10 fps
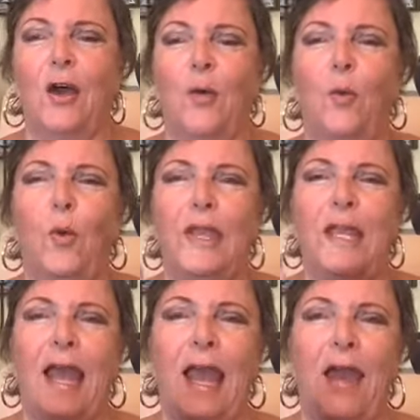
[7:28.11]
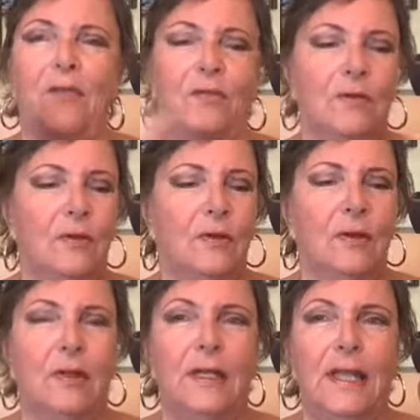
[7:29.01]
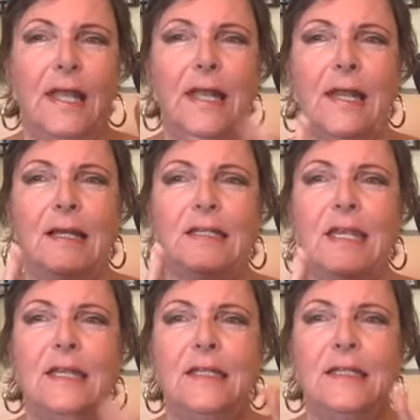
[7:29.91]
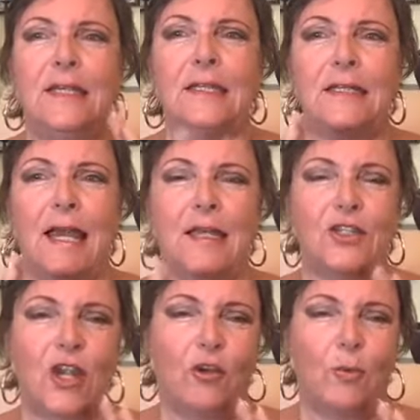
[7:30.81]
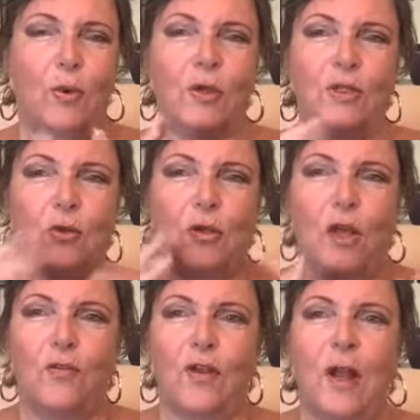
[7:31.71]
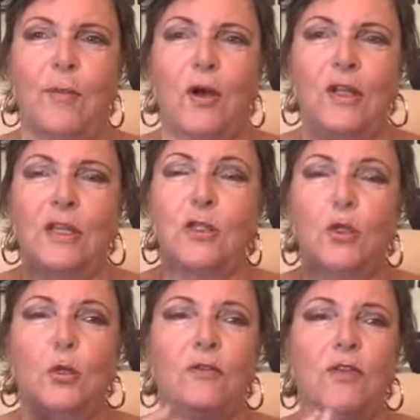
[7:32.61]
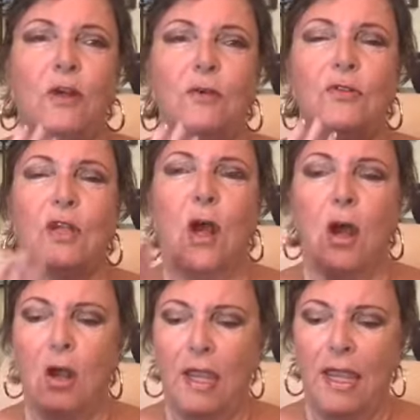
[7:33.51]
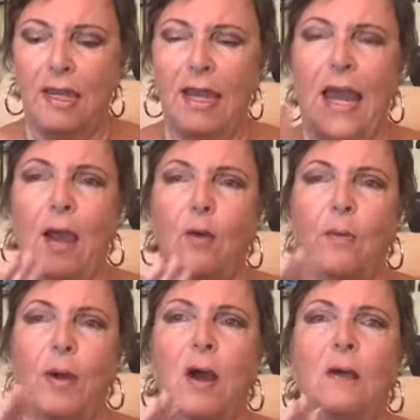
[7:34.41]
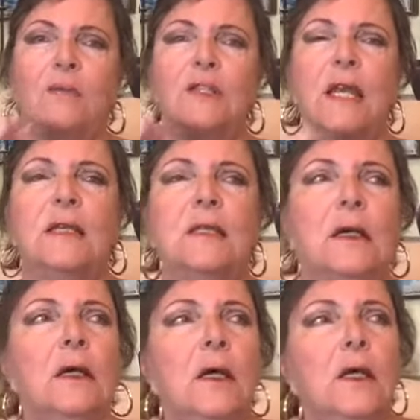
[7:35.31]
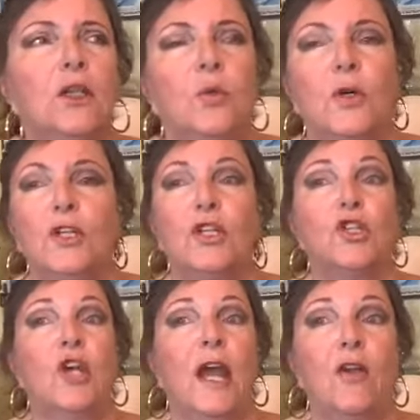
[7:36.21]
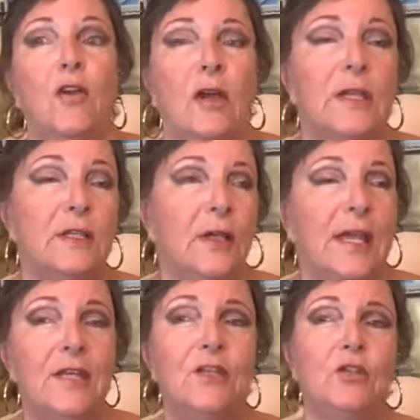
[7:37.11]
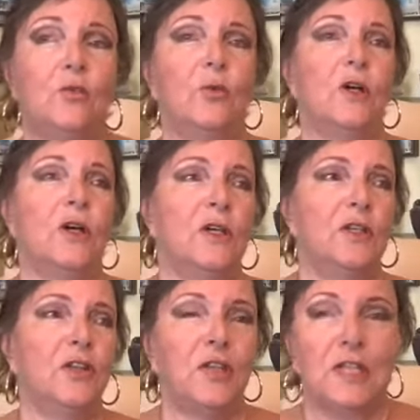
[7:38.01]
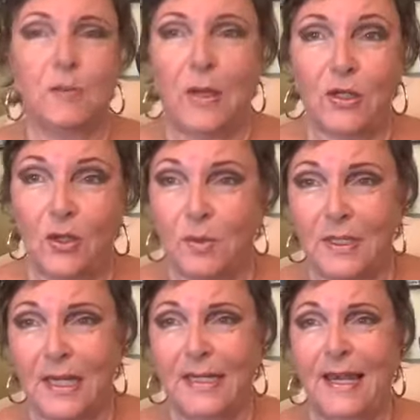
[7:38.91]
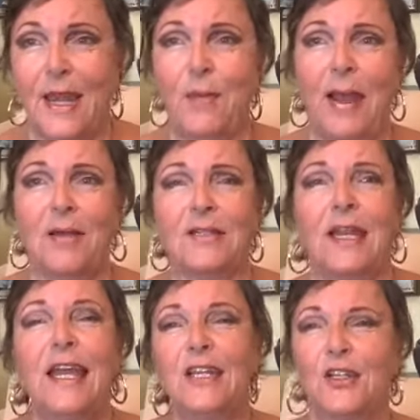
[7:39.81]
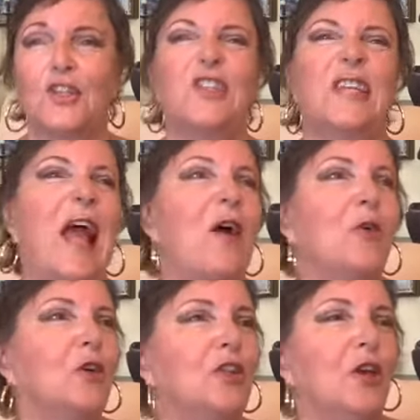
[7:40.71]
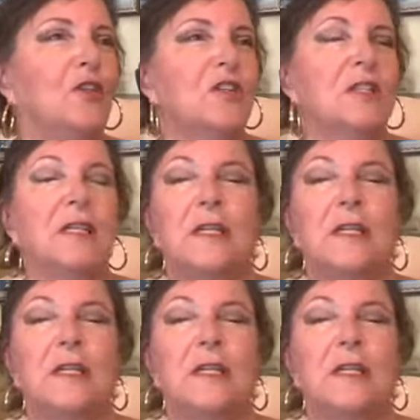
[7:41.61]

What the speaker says: We have little teeny tiny chakra points all over our body, and 2 of those are in our palm center. The word chakra is a Hindu word, nothing special particularly about it. Just sound good though, doesn't it?